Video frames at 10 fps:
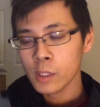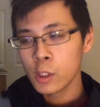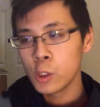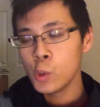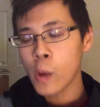
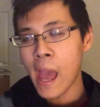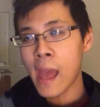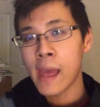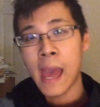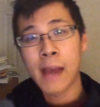you
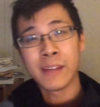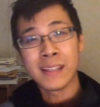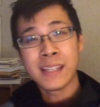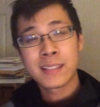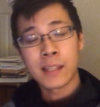have a
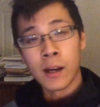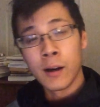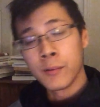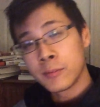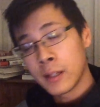list
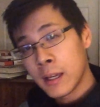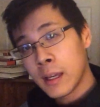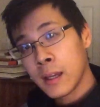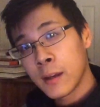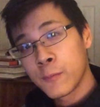of
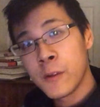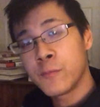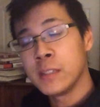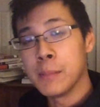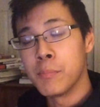
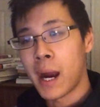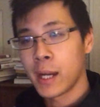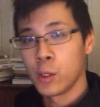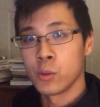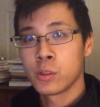50
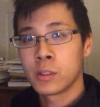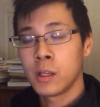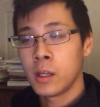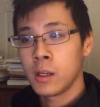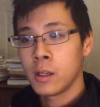buyers
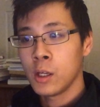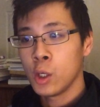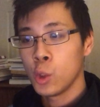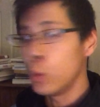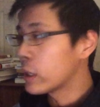
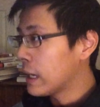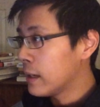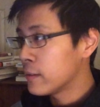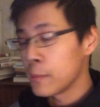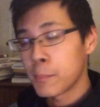who
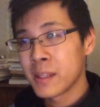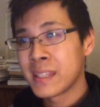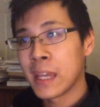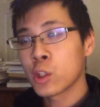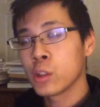can
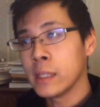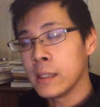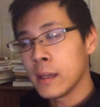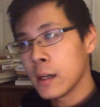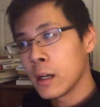potentially